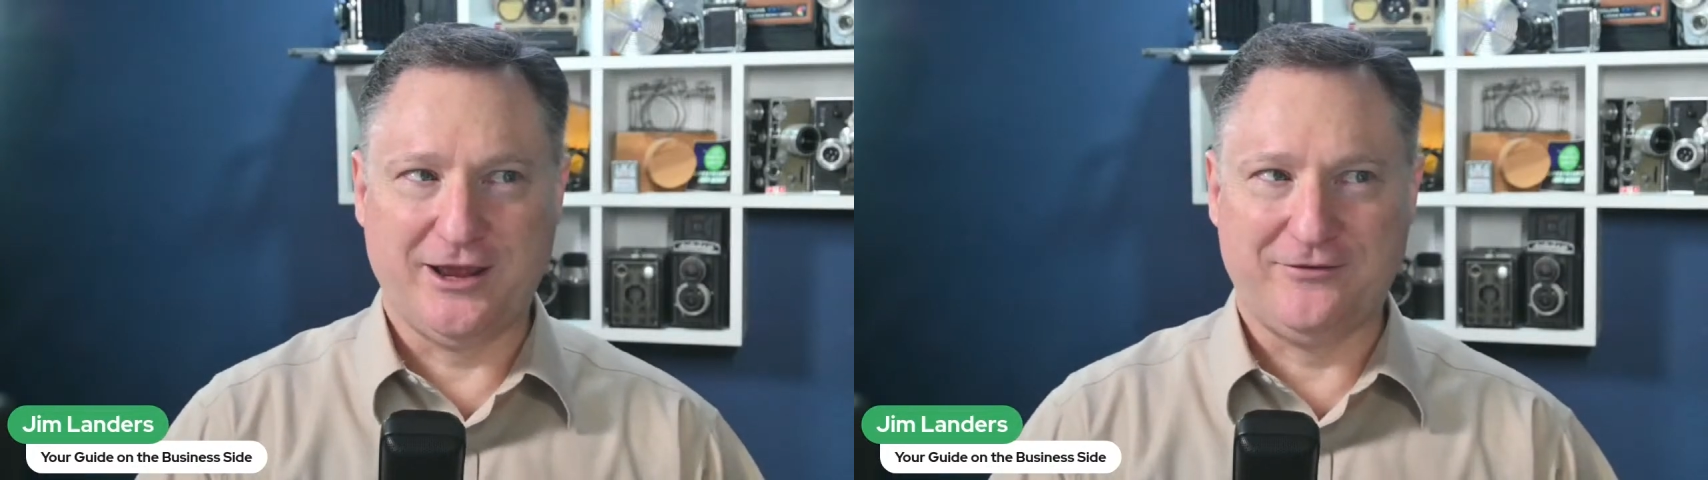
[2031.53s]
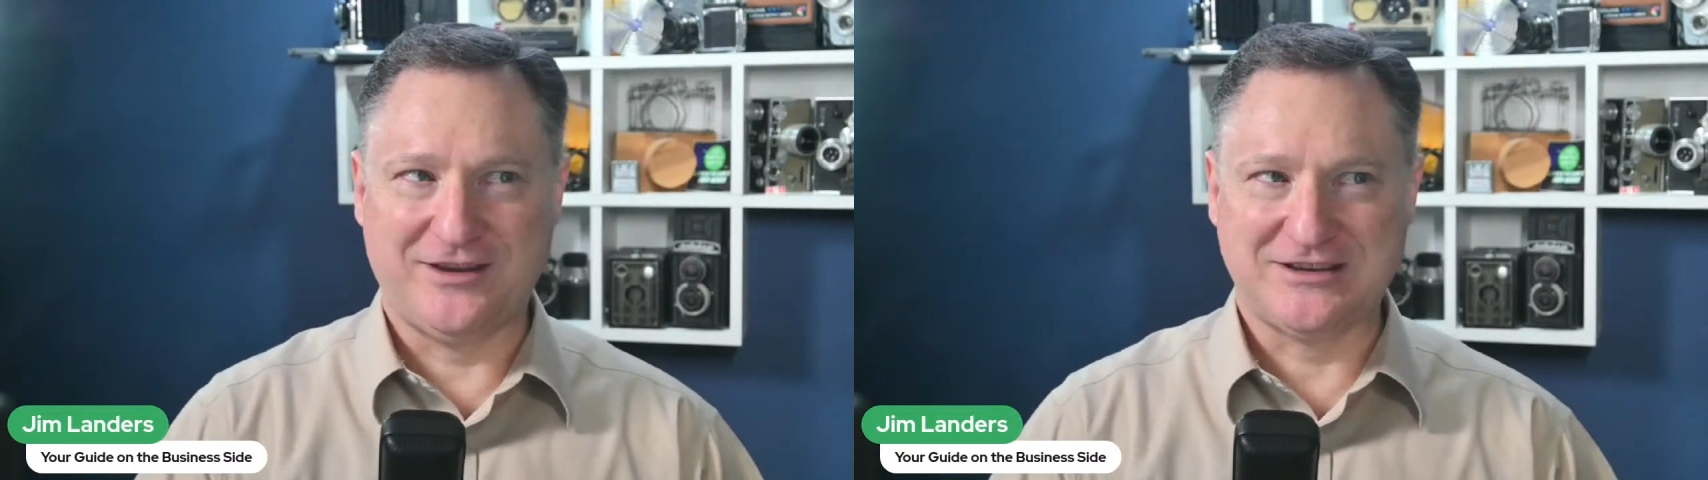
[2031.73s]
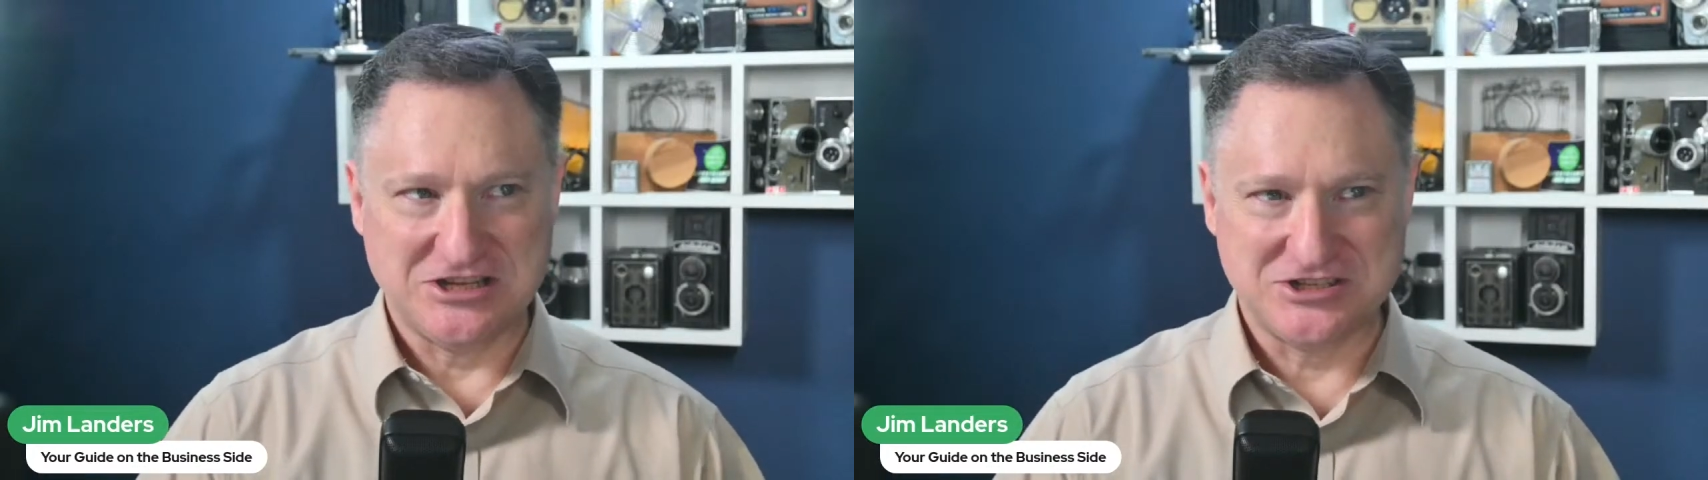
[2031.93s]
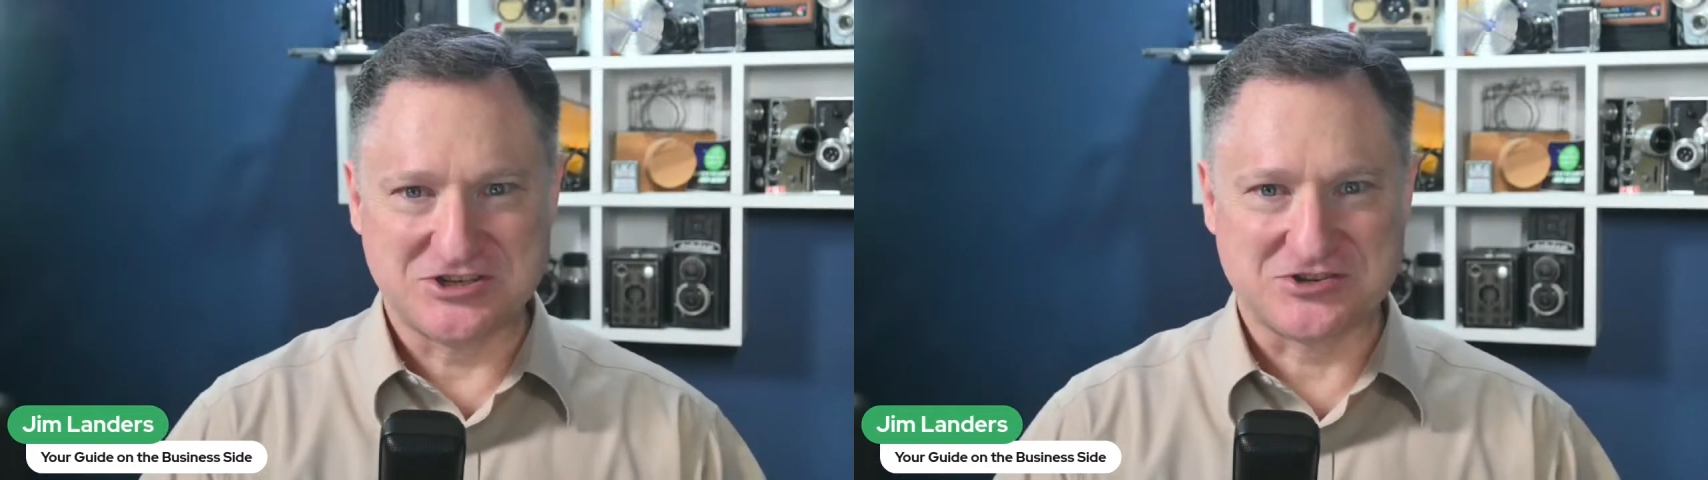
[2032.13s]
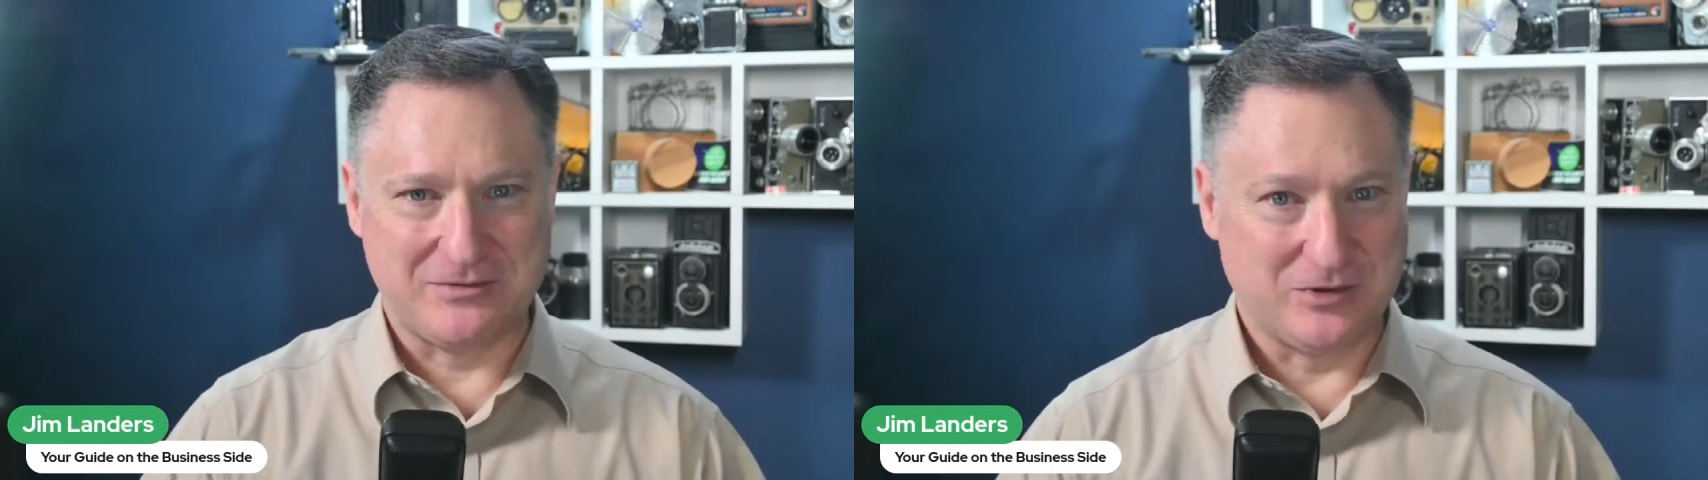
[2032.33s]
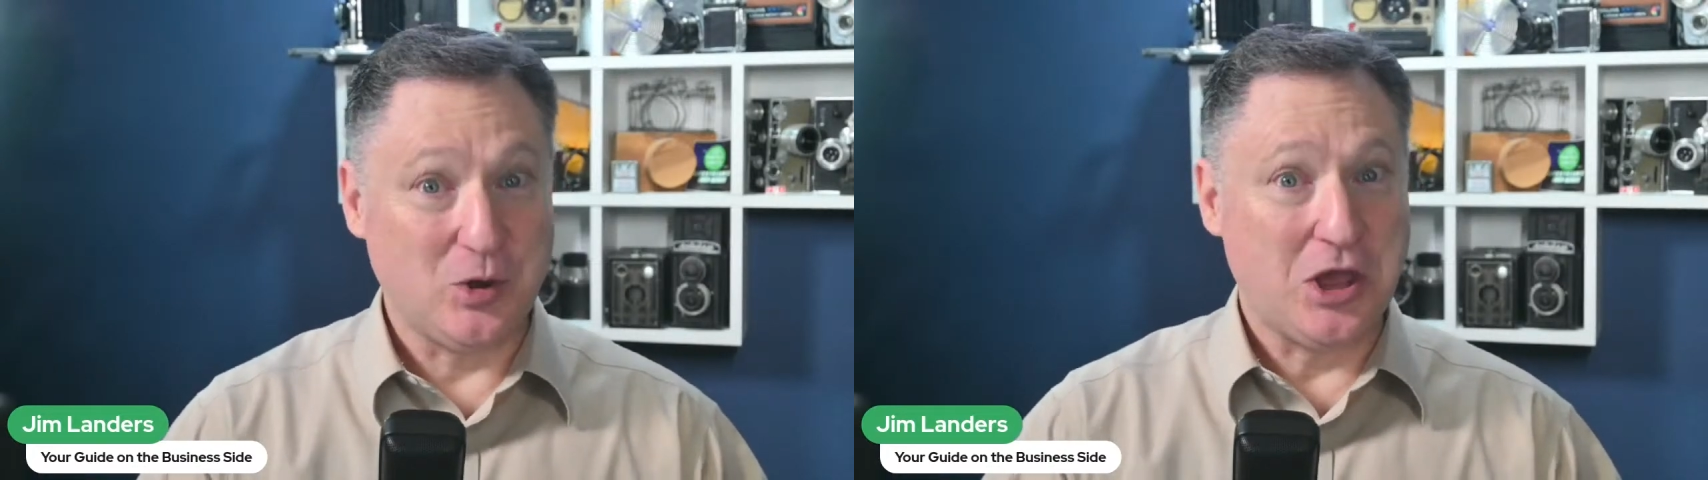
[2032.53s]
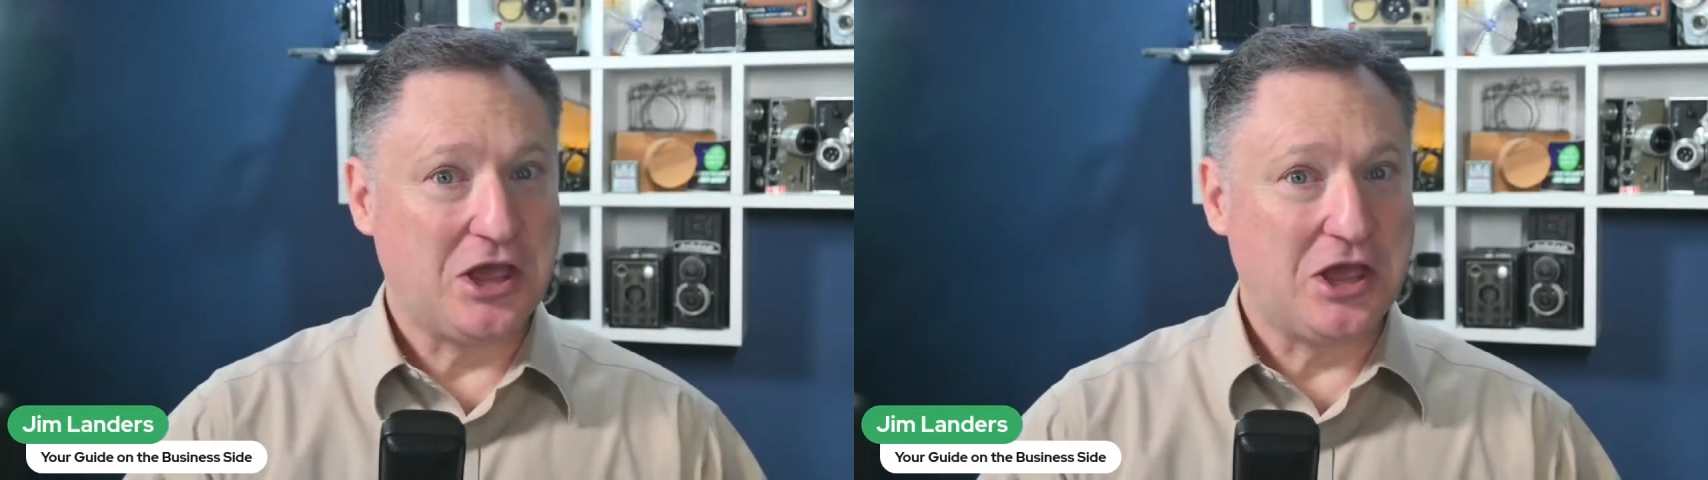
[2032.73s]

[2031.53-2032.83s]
If it doesn't describe you,